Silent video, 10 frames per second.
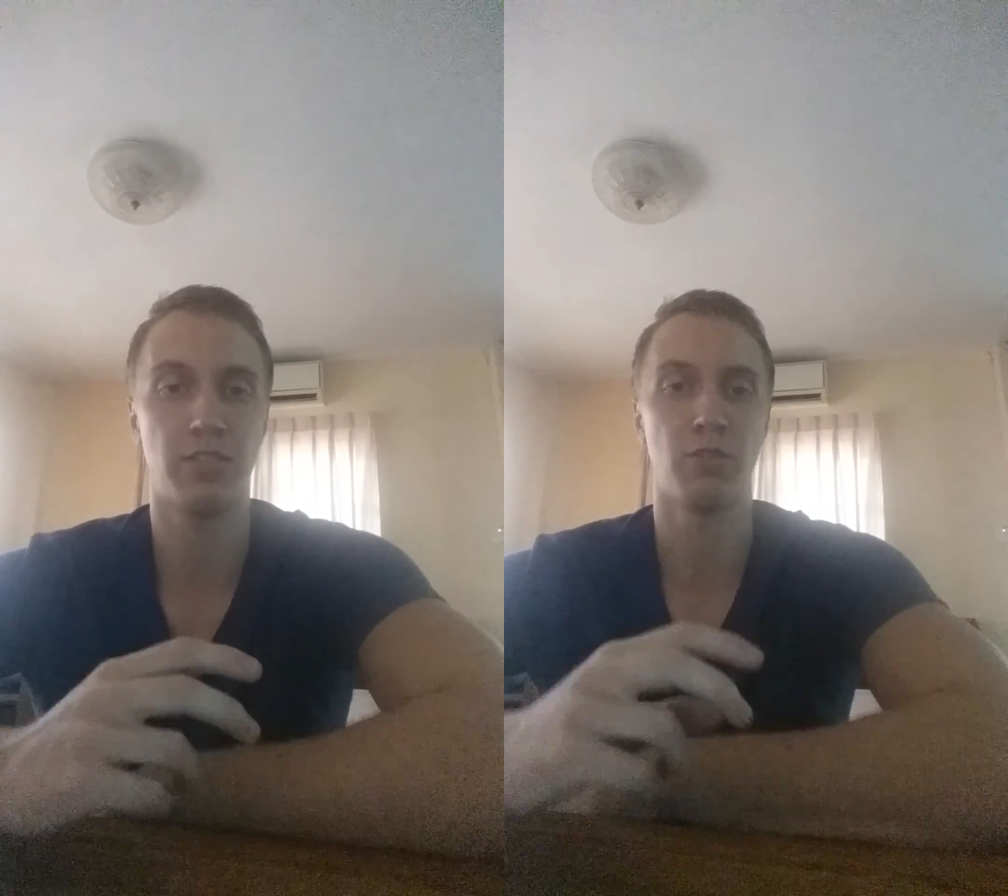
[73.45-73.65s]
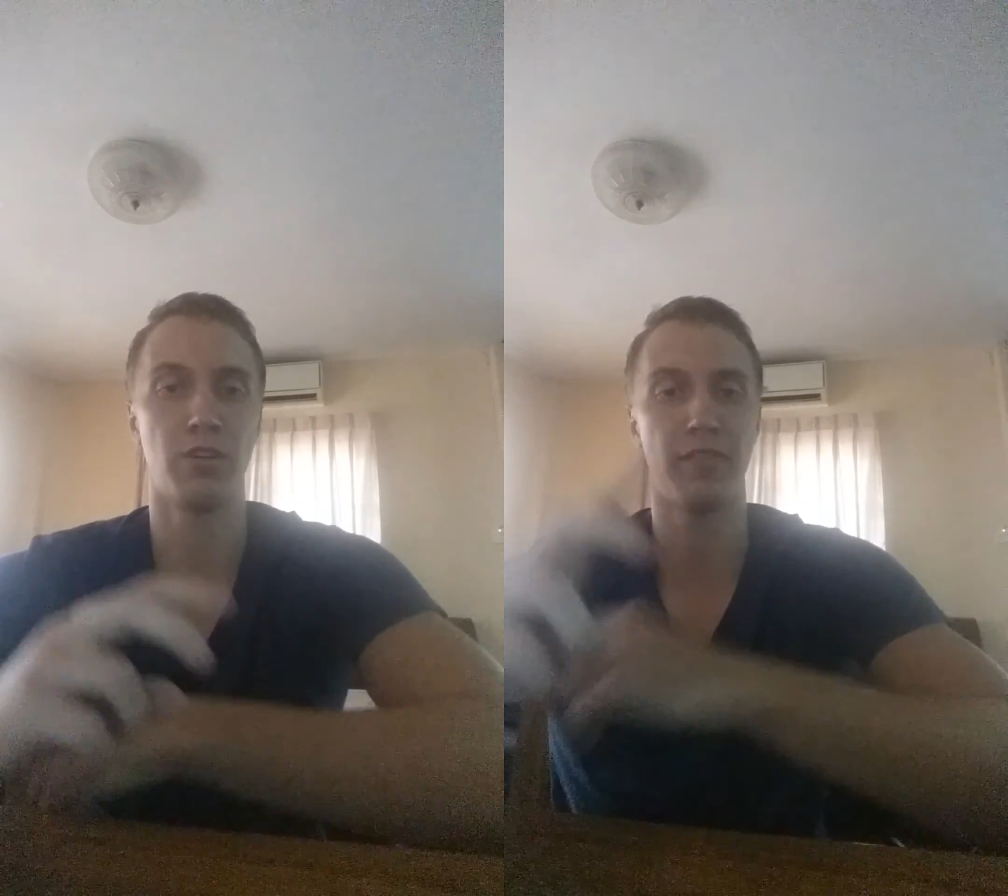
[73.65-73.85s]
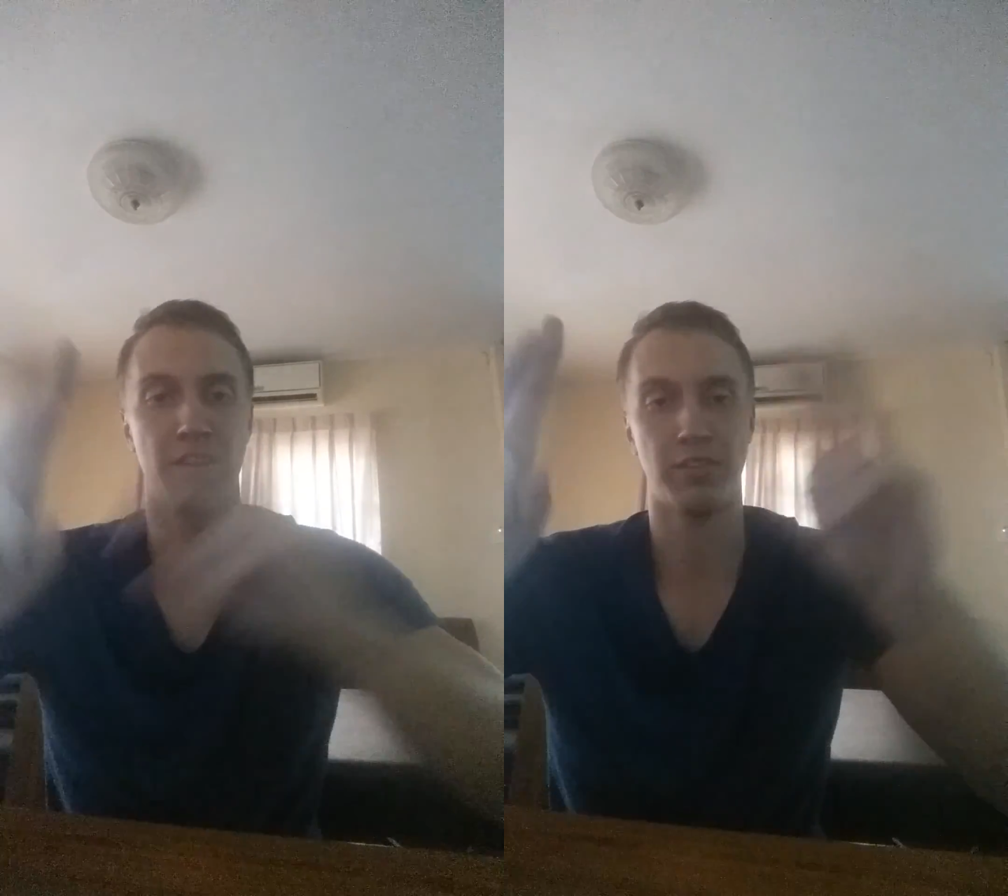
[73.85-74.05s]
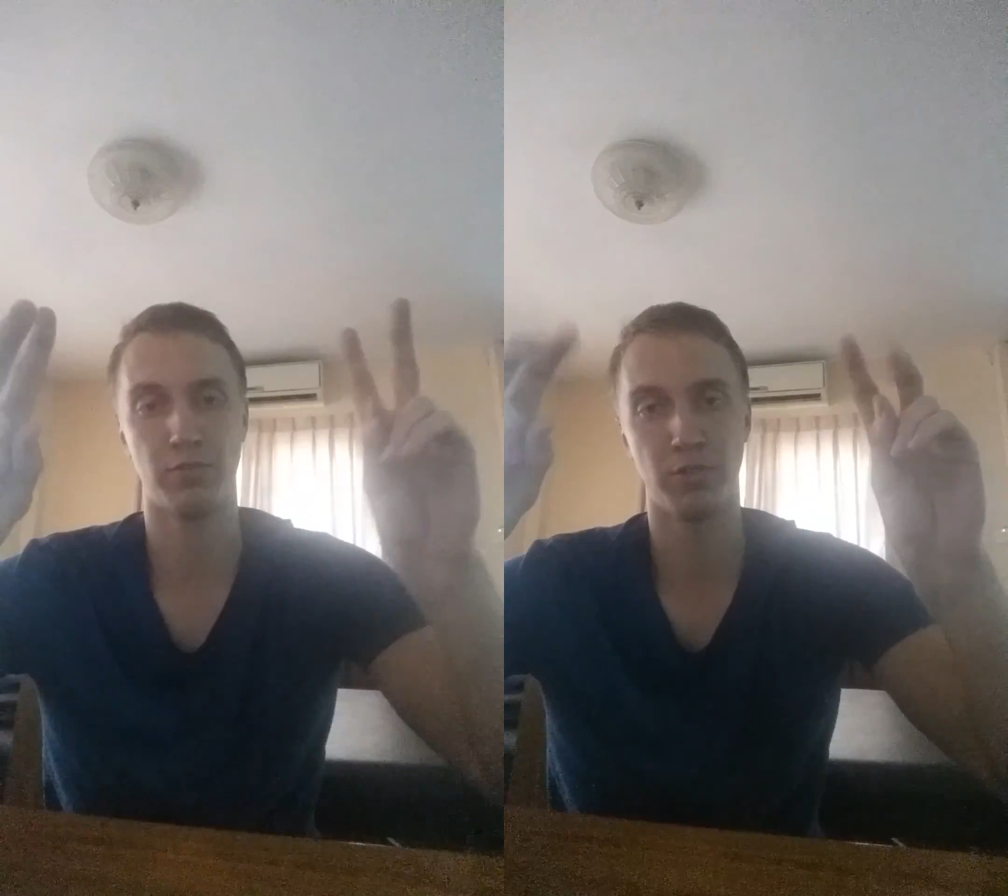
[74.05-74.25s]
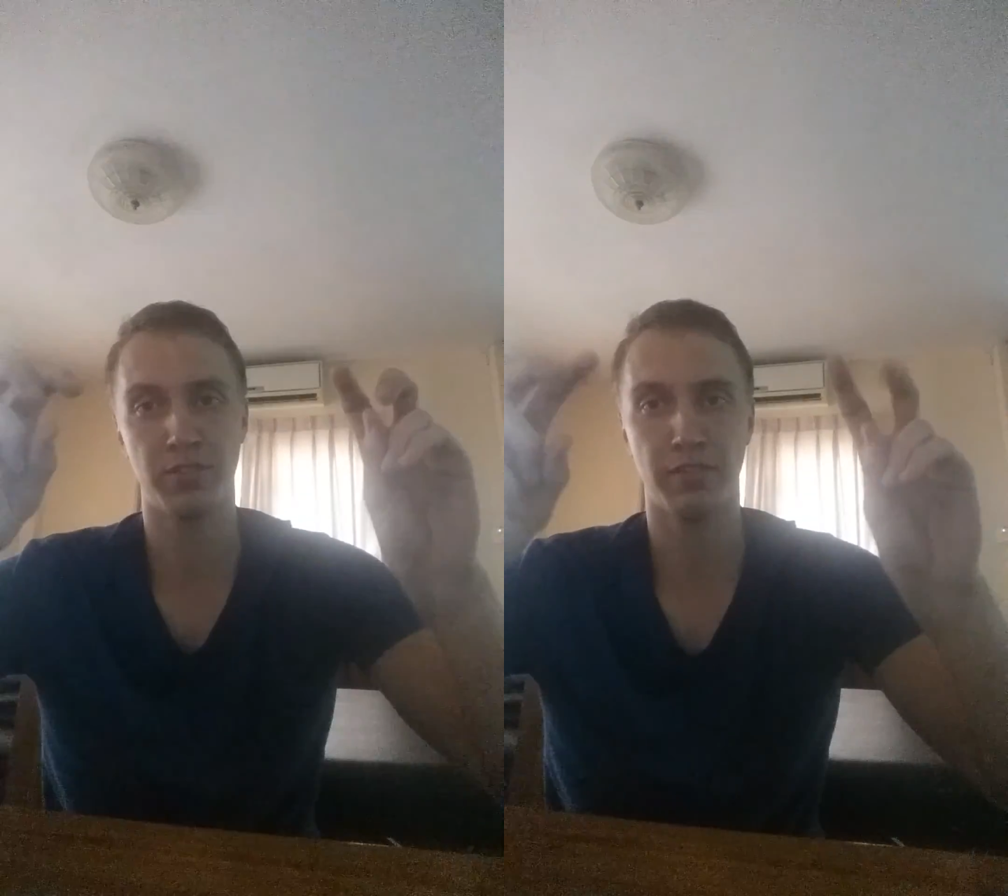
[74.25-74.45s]
thought of
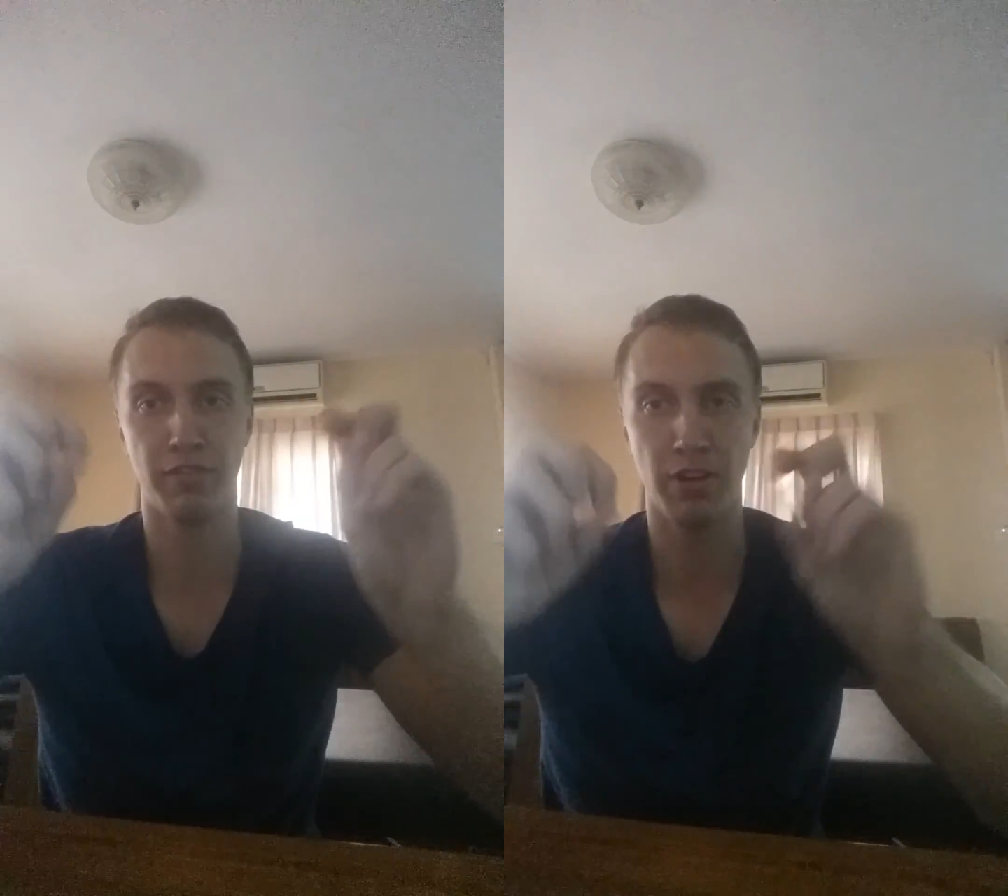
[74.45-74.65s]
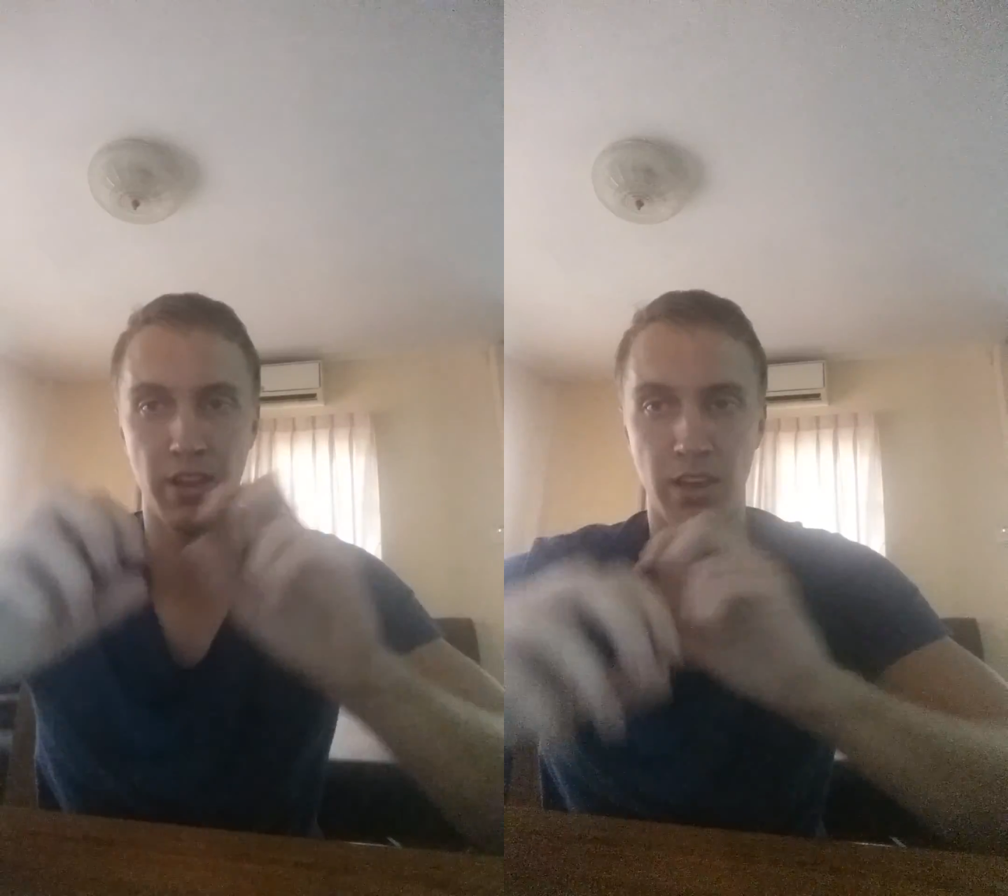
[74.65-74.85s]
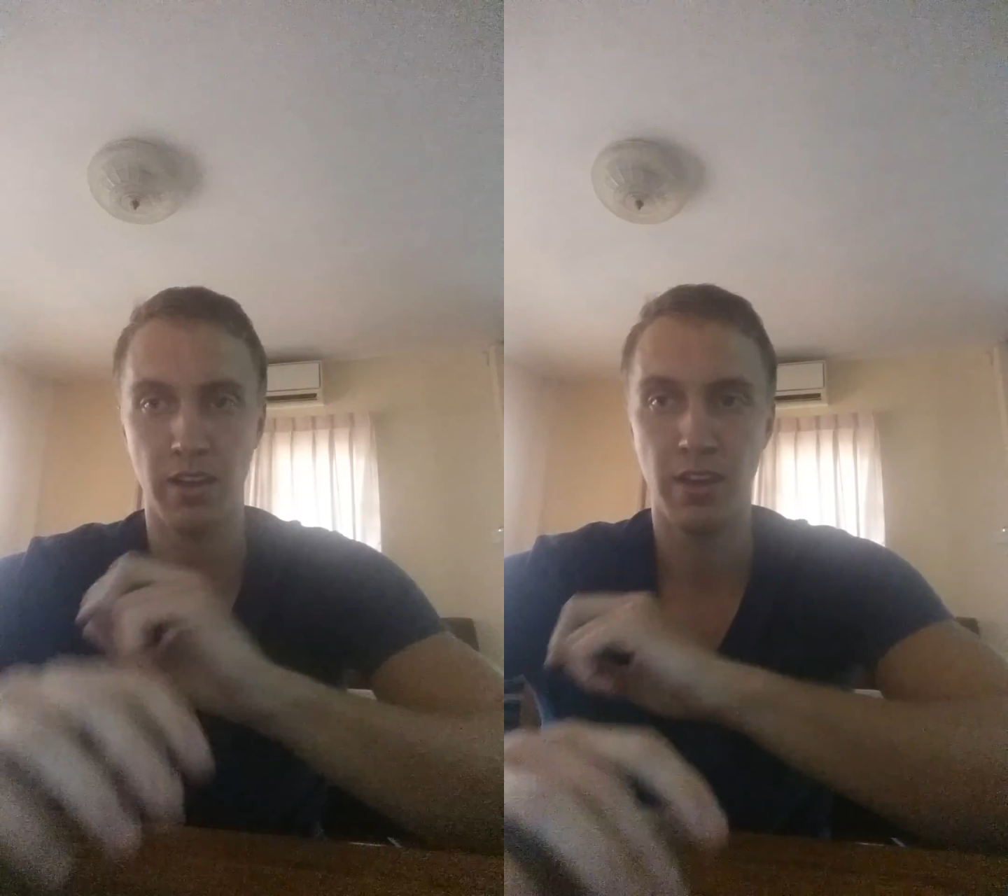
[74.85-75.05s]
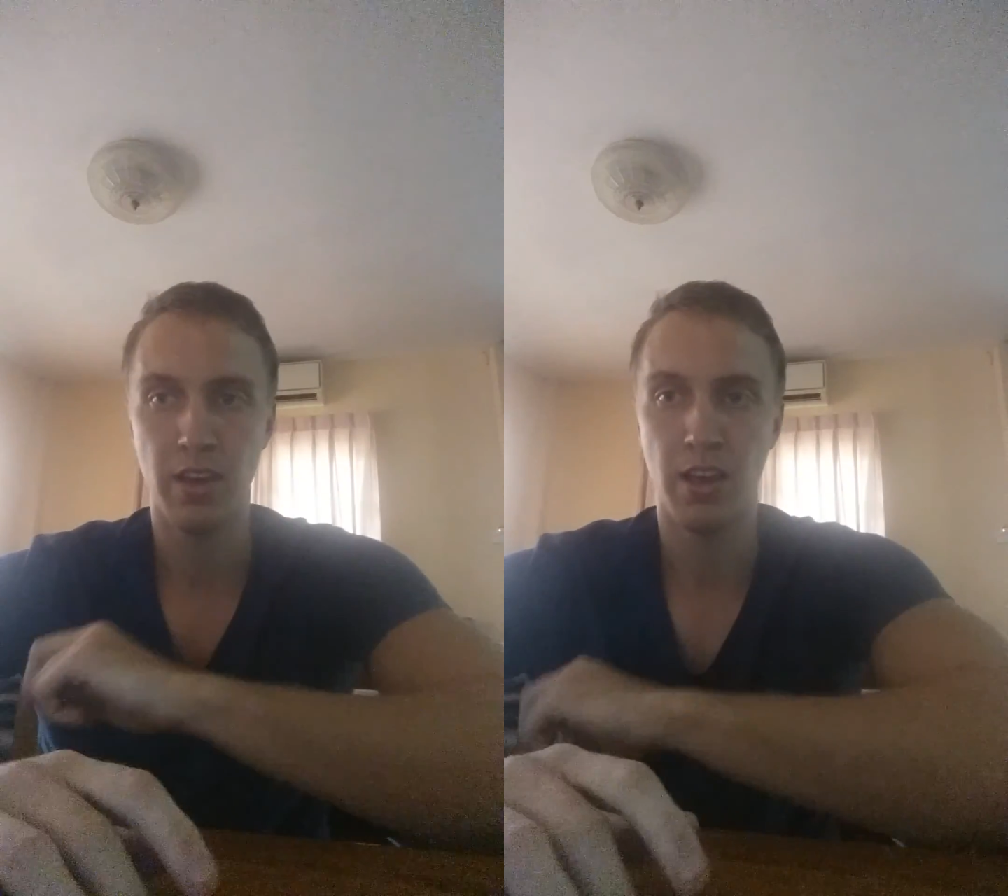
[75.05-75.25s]
as risk-free,